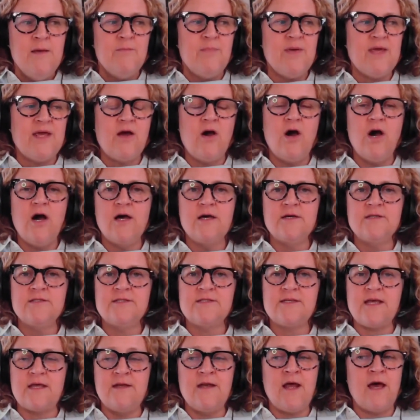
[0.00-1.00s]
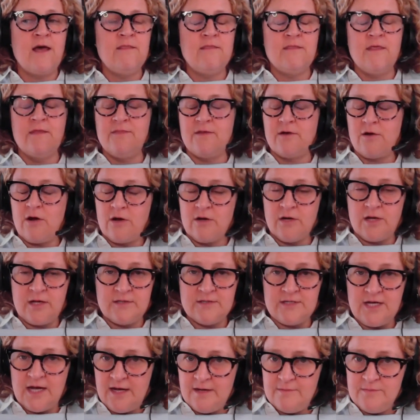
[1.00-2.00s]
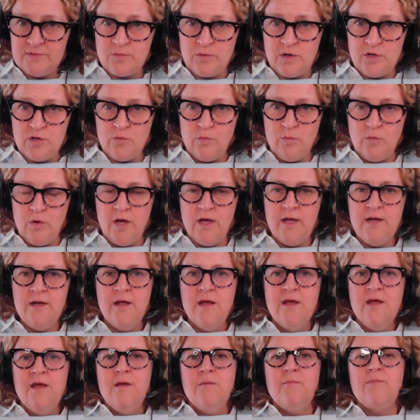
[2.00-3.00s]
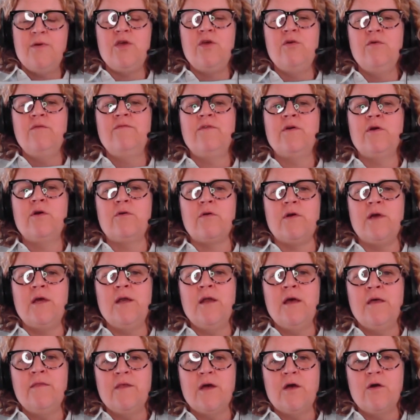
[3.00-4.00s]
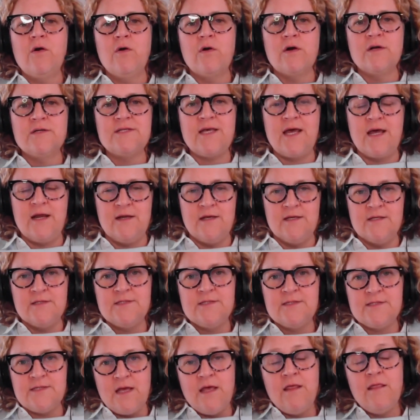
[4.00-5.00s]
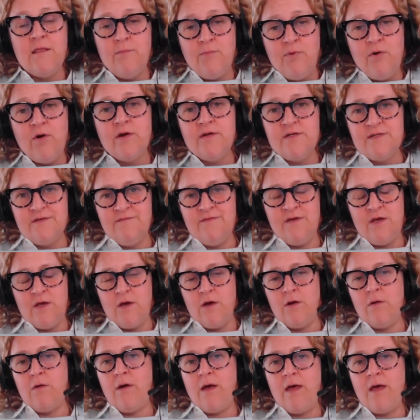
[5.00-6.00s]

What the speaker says: because not that there aren't times where you would, but you've agreed on the core tenets and the point of view and